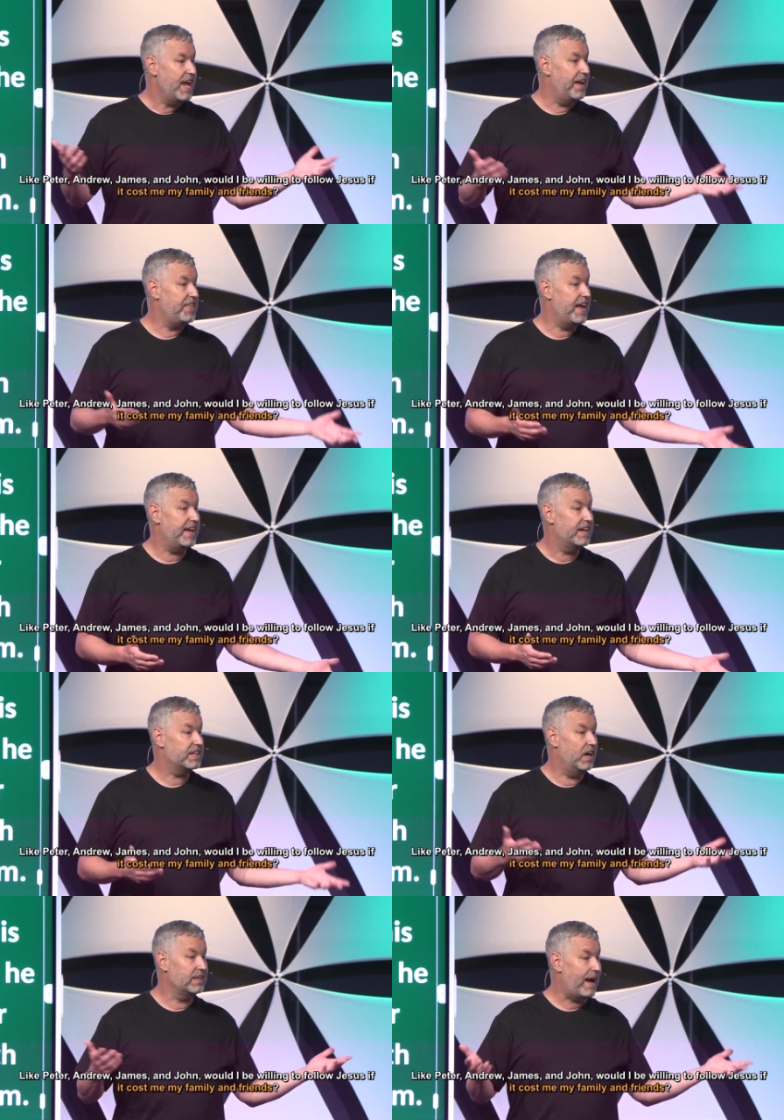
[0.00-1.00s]
and they
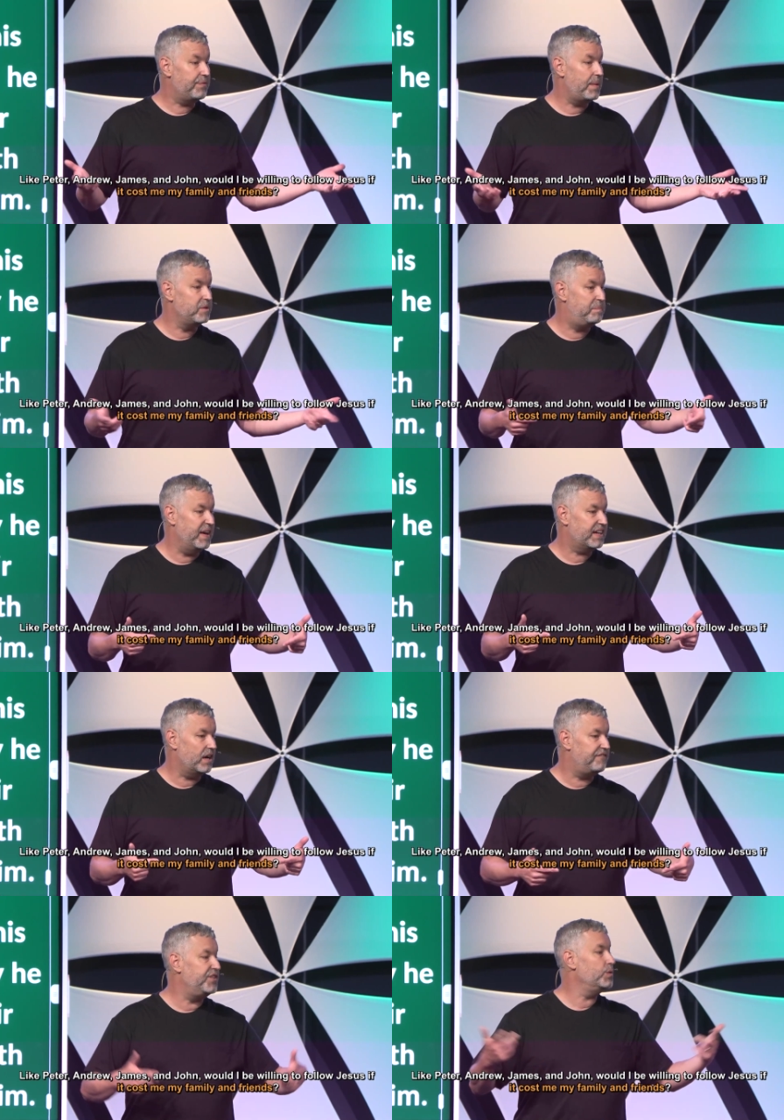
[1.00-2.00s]
allow them to
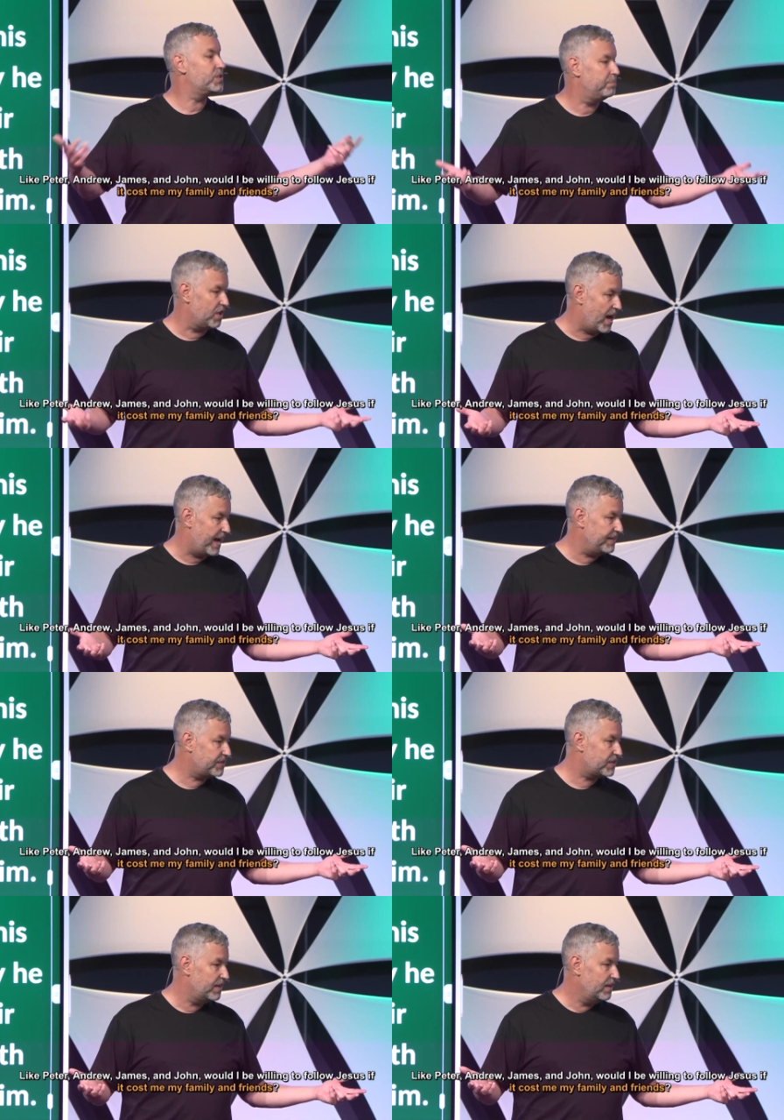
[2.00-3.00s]
pick a few
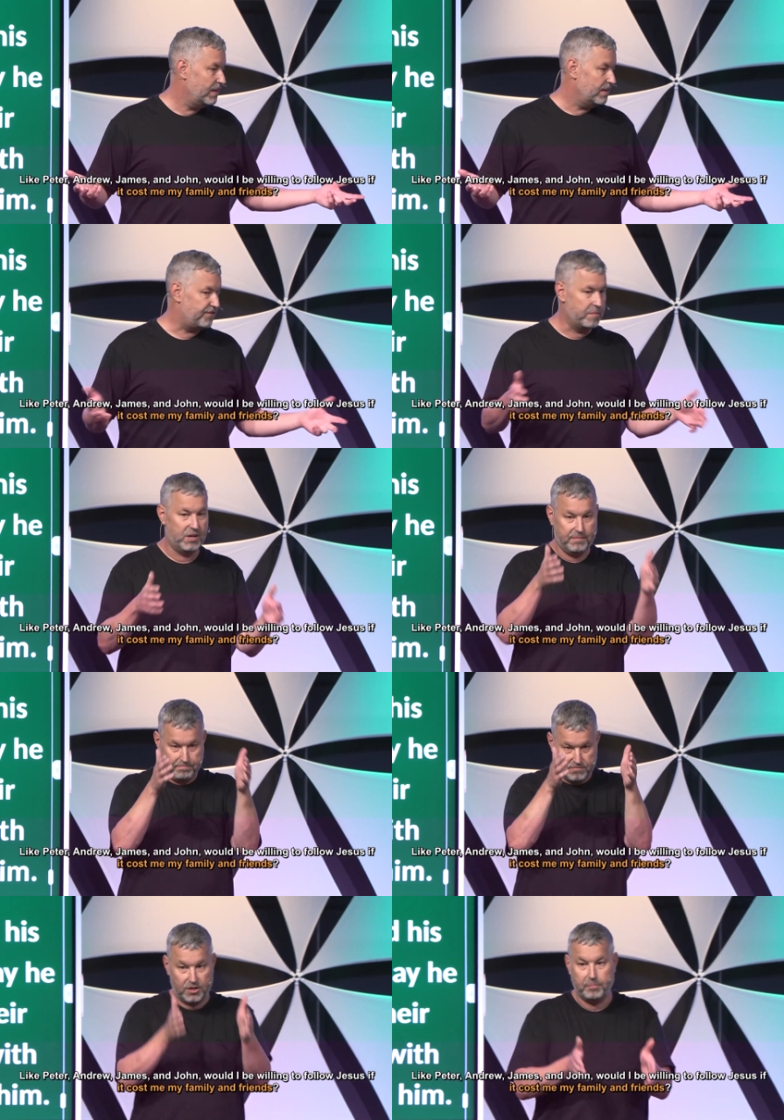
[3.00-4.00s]
supplies from
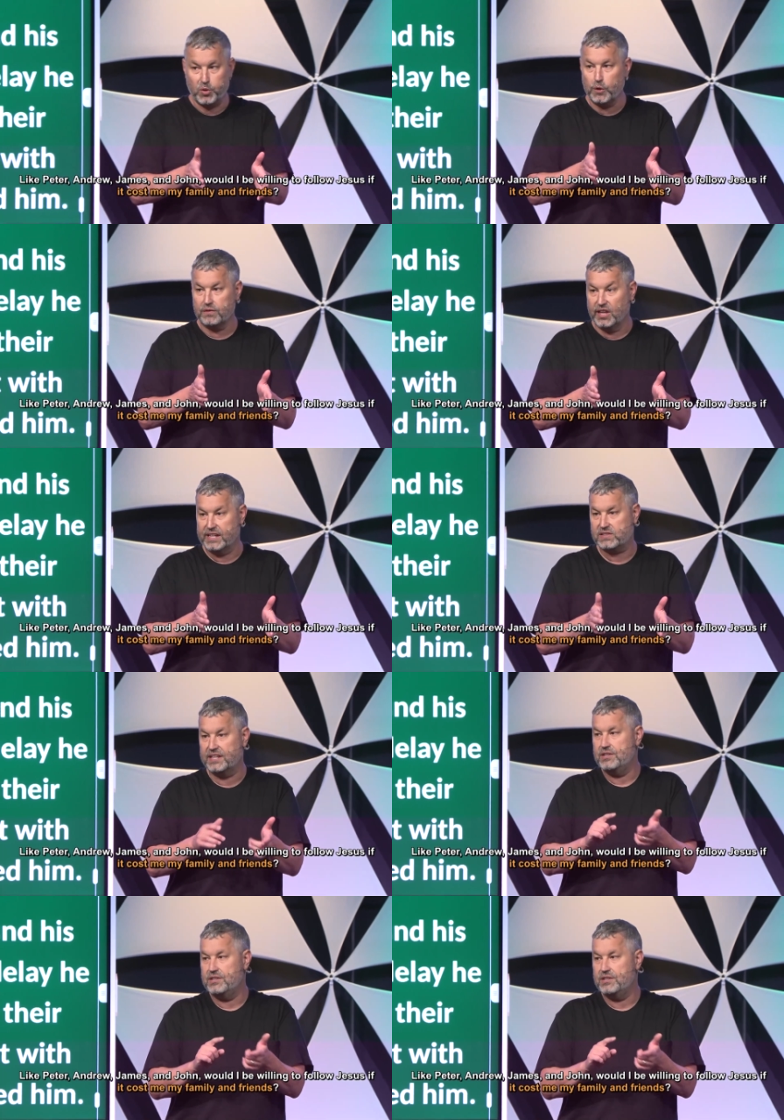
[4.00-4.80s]
a, an approved list.